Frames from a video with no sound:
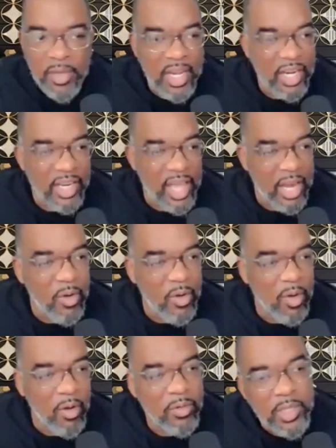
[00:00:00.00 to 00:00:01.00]
getting a lot of
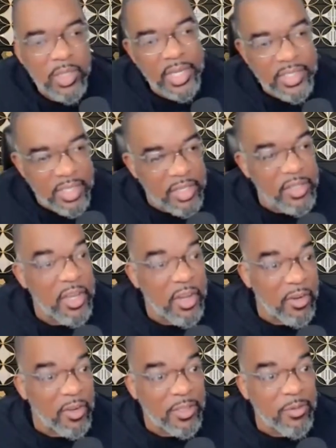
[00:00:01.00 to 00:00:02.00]
oh, somebody said your
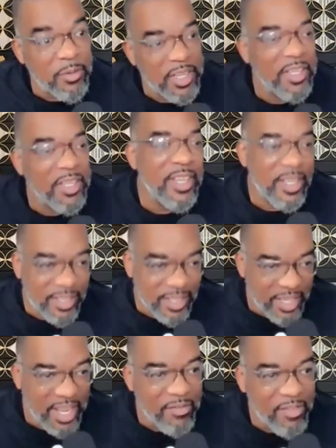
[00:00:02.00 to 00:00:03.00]
hair looks really good, so I'll
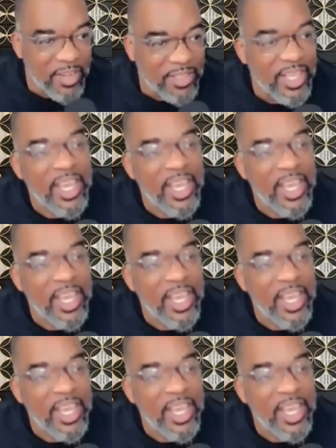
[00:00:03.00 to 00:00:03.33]
say that first.